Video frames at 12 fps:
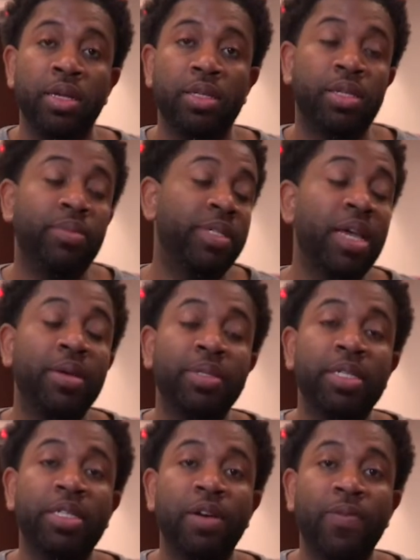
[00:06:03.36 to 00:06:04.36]
sometimes
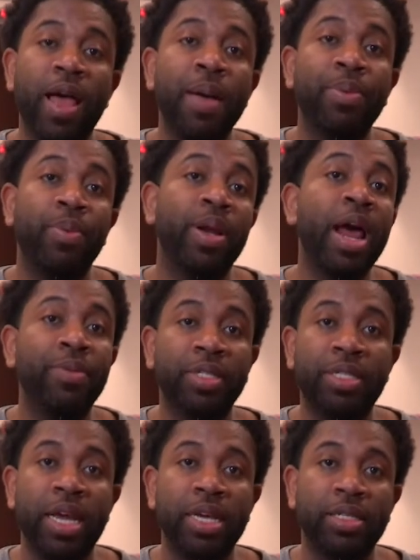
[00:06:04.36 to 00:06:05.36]
this stuff would happen when I was
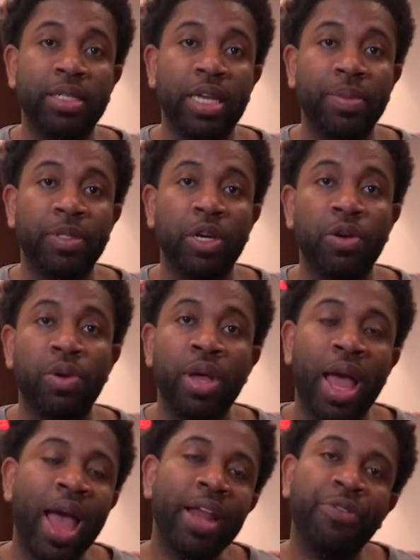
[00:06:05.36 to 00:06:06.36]
dead asleep, so
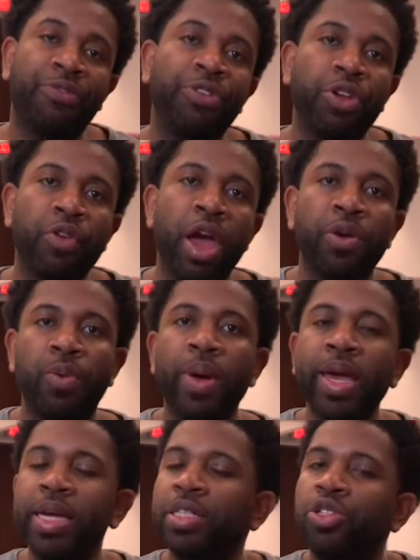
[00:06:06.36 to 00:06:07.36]
I had to figure out a
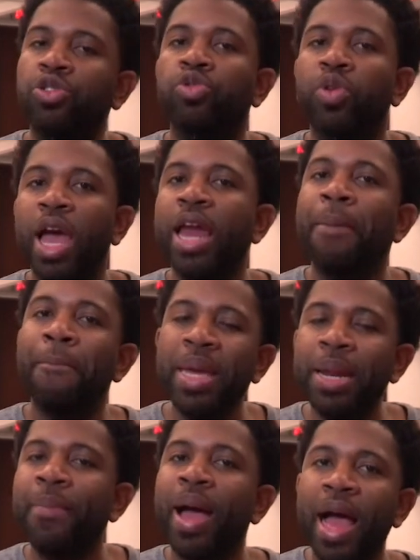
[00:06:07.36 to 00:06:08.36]
way to kind of
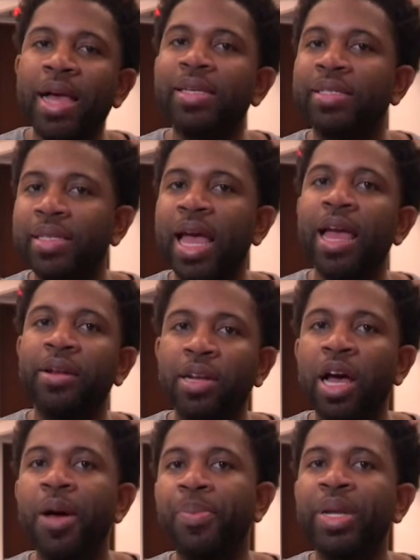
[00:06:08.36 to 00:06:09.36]
minimize that
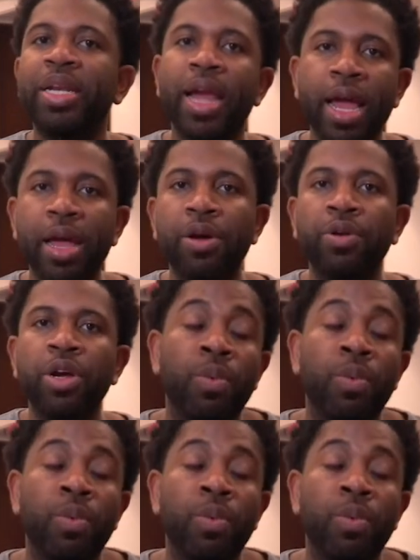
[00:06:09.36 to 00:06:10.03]
up and down.